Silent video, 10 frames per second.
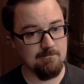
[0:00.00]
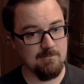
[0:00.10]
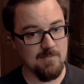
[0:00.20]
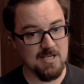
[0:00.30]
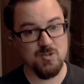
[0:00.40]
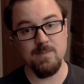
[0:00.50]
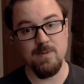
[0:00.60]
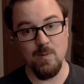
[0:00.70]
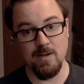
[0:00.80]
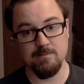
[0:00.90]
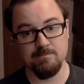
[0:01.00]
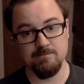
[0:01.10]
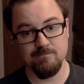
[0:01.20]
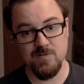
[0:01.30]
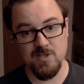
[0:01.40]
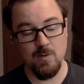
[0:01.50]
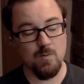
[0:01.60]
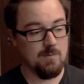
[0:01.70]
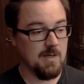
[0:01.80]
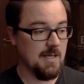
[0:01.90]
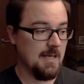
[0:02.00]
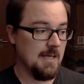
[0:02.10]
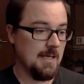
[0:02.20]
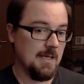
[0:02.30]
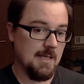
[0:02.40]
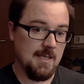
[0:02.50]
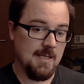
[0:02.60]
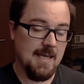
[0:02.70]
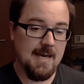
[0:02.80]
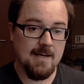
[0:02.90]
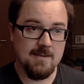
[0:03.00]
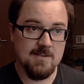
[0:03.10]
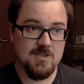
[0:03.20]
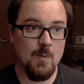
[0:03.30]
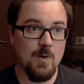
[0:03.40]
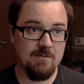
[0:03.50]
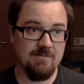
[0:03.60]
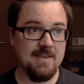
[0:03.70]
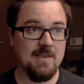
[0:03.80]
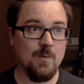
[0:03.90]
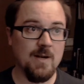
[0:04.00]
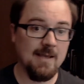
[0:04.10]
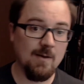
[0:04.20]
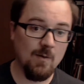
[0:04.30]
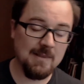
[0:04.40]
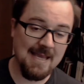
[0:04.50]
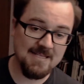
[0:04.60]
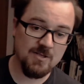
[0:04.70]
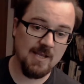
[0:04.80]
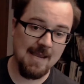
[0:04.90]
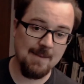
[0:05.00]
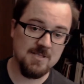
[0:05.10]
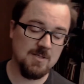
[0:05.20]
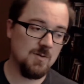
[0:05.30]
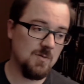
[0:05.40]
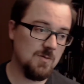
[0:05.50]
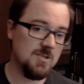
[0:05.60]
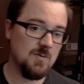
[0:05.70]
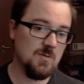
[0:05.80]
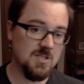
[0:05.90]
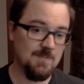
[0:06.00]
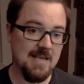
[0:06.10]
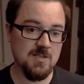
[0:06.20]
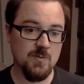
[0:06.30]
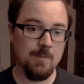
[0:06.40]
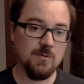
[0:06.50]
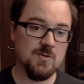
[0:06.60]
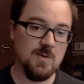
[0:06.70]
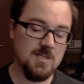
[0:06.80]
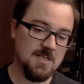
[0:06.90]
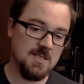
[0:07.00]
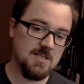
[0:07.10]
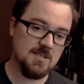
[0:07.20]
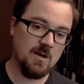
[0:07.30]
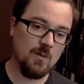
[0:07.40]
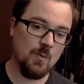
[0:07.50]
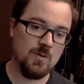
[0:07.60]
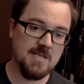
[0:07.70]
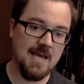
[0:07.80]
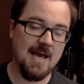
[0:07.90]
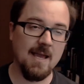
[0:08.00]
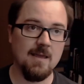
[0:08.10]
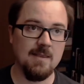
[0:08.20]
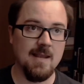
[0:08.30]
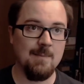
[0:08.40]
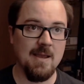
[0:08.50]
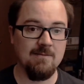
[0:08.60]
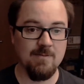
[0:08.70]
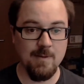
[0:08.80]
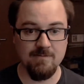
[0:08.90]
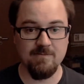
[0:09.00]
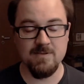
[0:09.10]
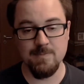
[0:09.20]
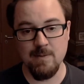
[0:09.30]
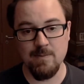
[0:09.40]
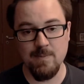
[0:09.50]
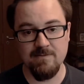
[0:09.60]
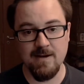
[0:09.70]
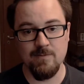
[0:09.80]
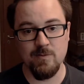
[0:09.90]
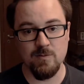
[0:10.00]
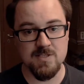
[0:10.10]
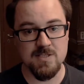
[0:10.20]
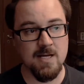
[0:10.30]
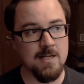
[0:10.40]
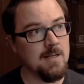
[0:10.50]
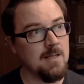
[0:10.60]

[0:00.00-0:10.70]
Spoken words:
extremely well. So yeah, so well in fact that when I later came to do Space Rebels, which is a Star Wars hack that I made to play with my 5-year-old son,